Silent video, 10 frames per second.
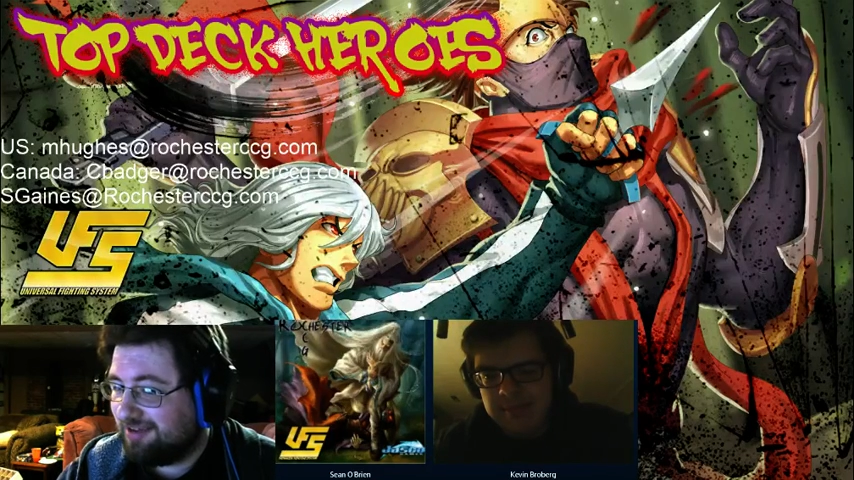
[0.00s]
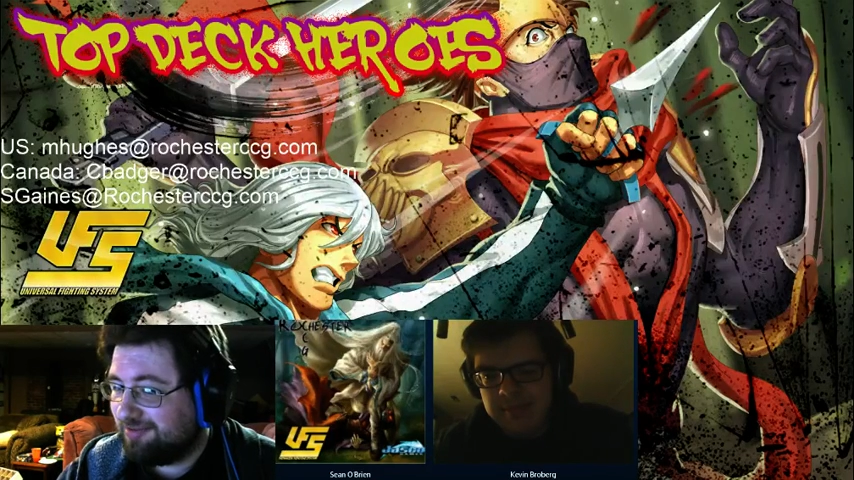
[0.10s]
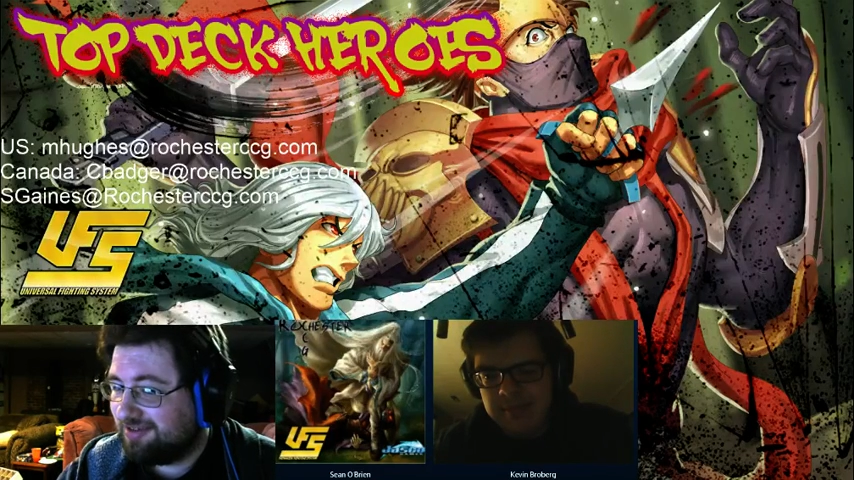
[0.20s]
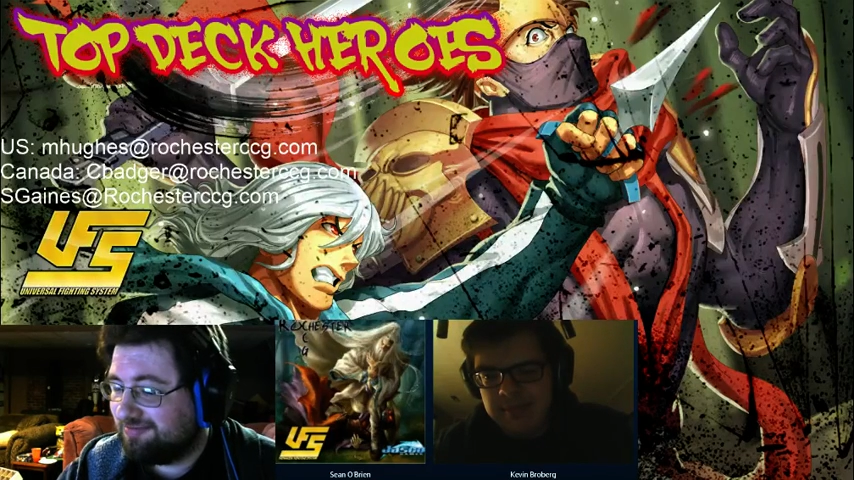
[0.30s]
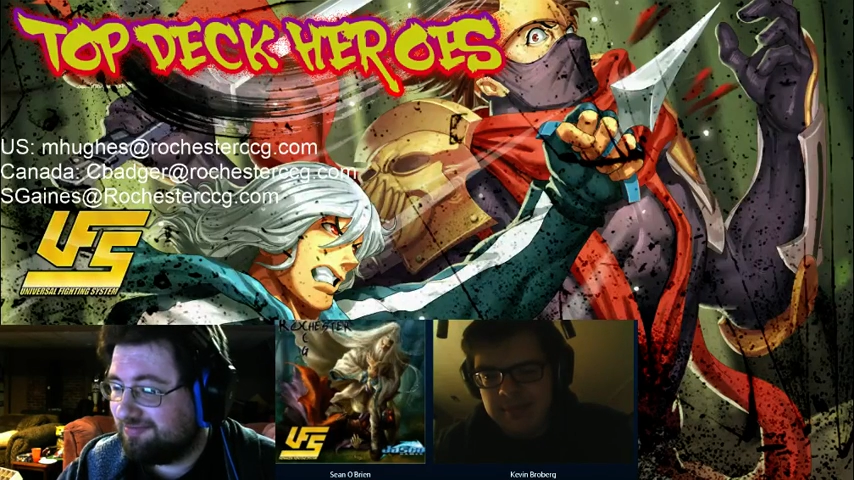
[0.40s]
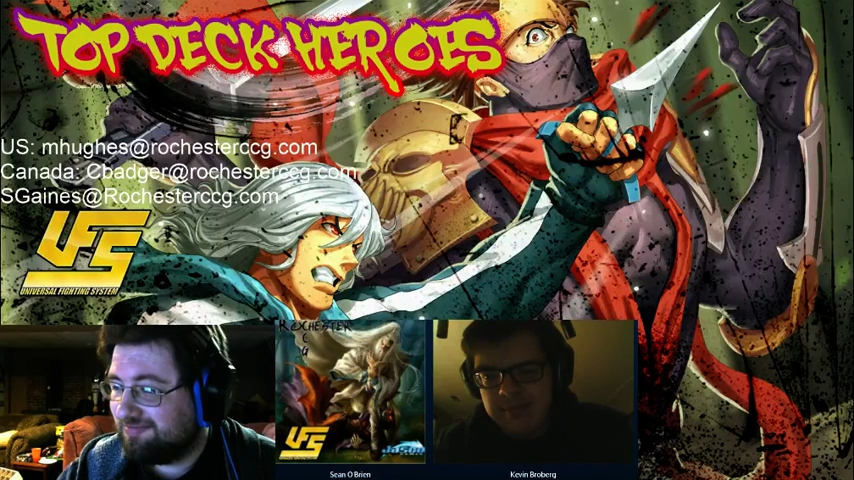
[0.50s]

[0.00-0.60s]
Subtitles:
coming.